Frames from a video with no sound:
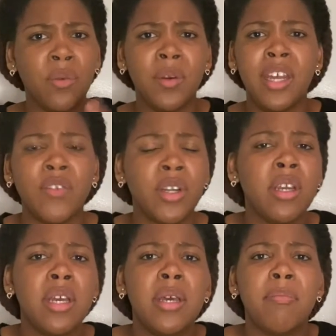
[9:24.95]
whatever,
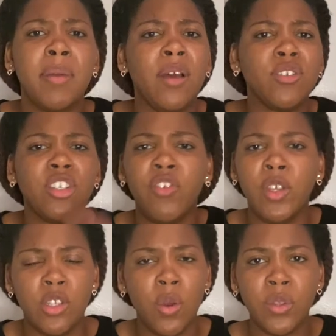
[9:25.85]
but I was just
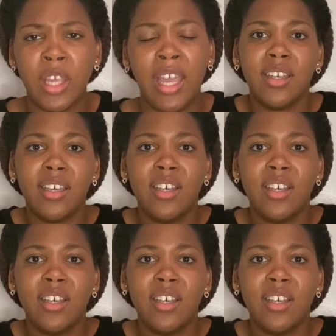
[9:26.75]
feeling this whole thing.